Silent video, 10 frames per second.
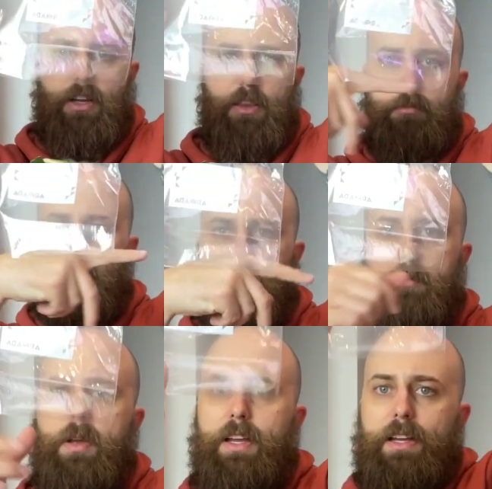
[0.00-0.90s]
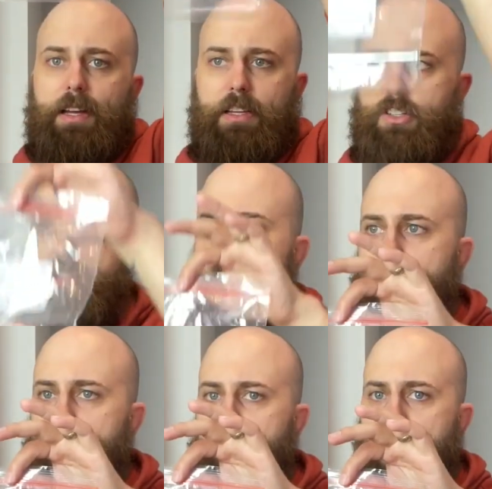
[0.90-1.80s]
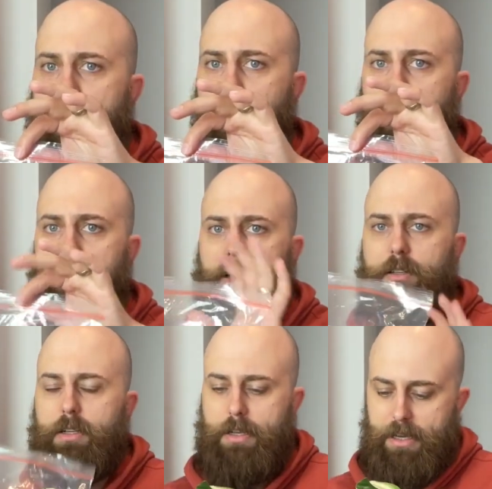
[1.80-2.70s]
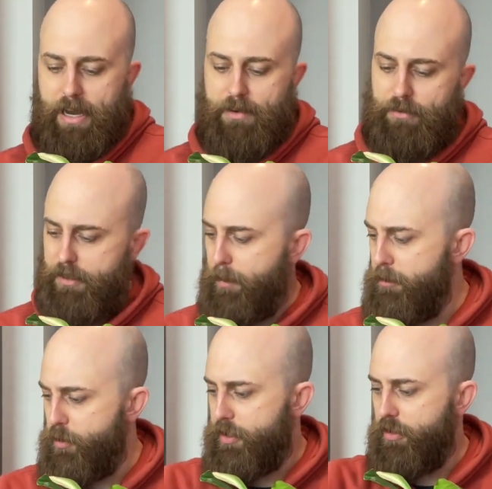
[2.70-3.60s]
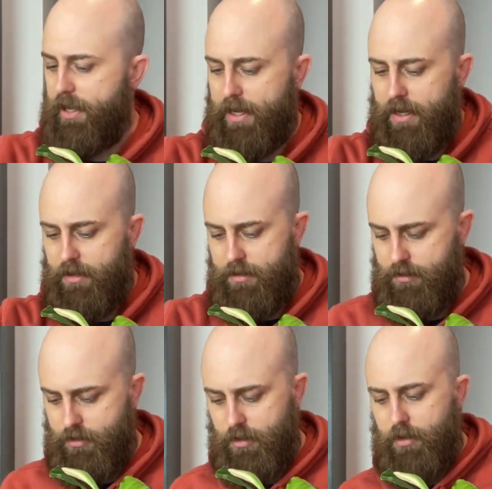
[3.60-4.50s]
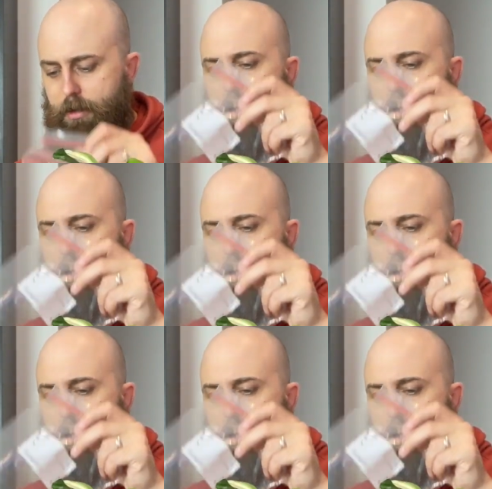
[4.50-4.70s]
cut the bottom and just slide the bag over. And in fact, maybe we try that. So I'm